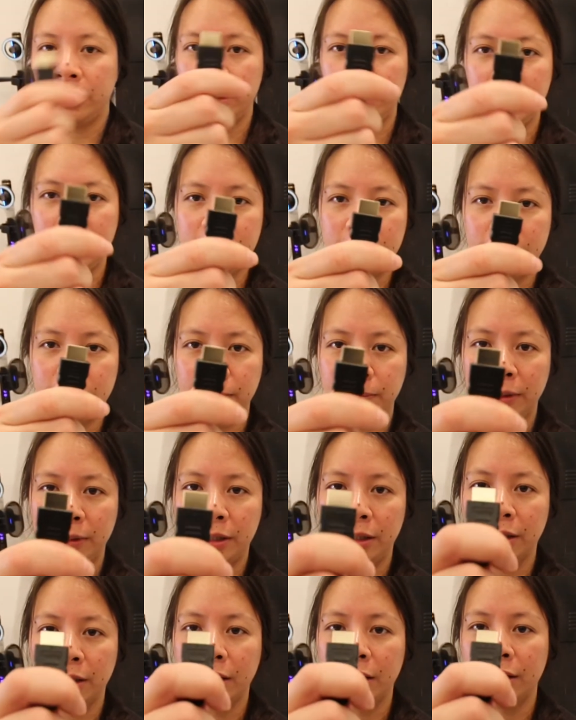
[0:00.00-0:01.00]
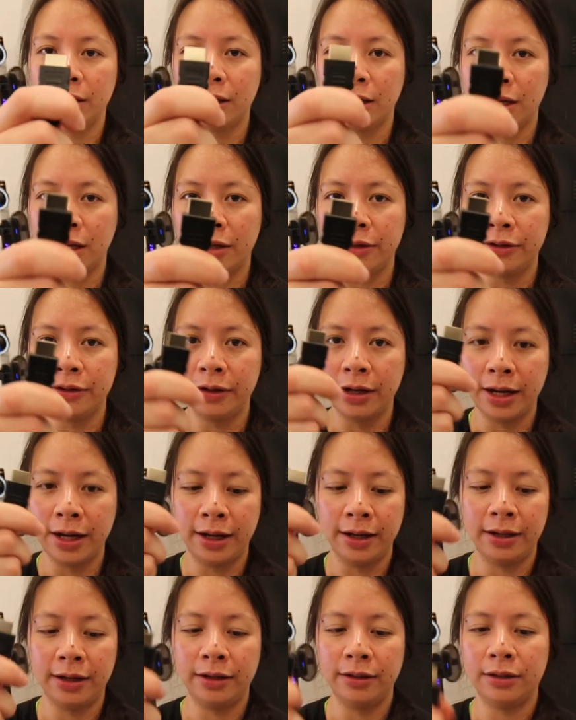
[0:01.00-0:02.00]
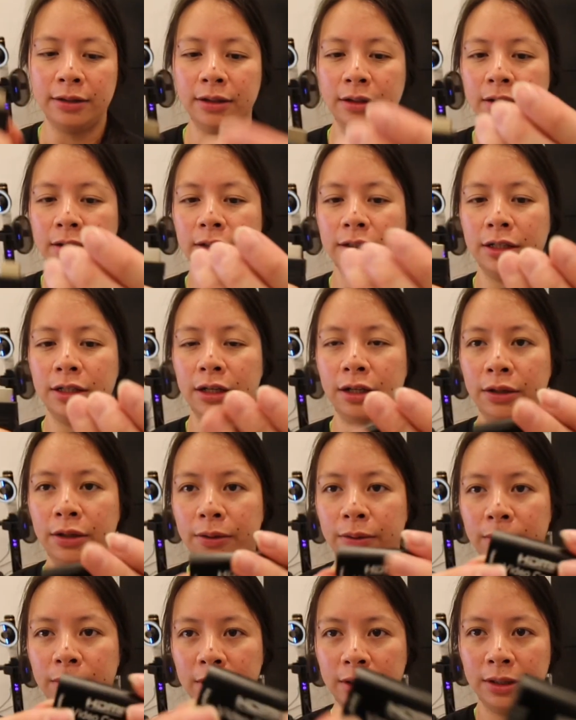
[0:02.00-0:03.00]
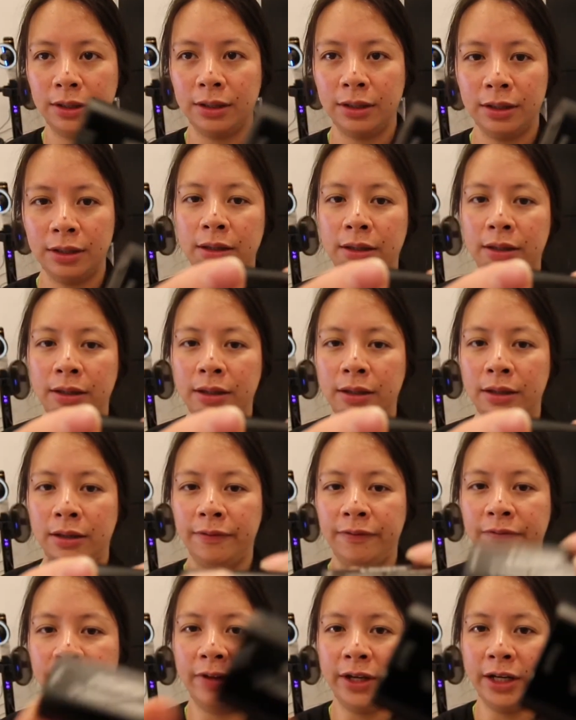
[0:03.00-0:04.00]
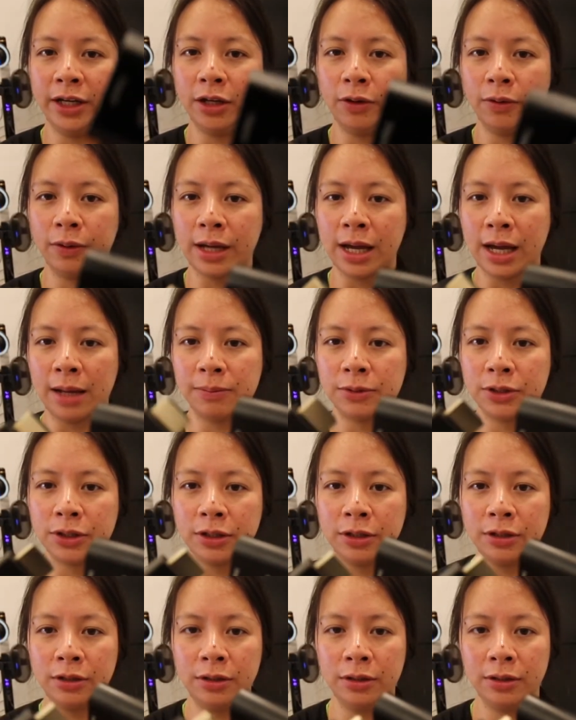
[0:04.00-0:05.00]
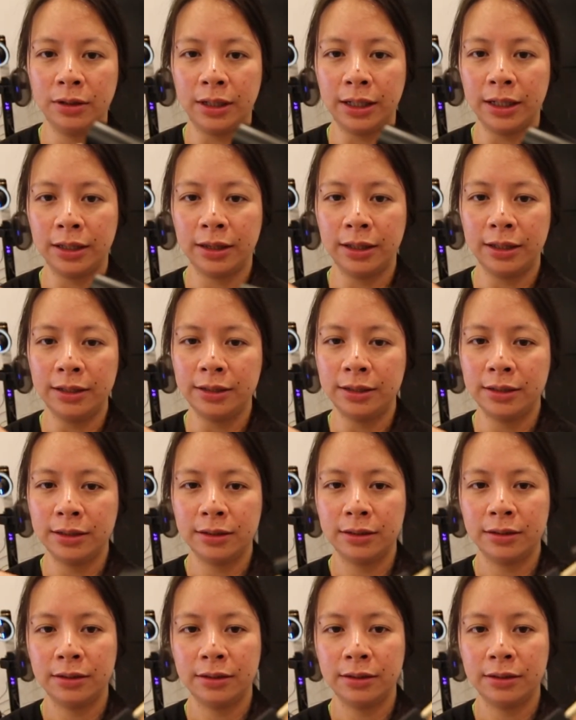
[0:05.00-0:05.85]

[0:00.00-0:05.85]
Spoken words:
need to plug the other end to the video capture like this.